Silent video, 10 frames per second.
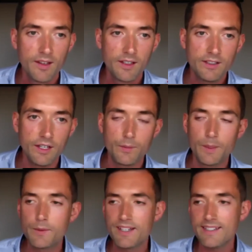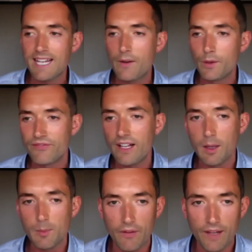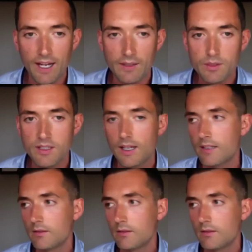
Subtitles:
You know, and when he was asked how he felt about that, he was like,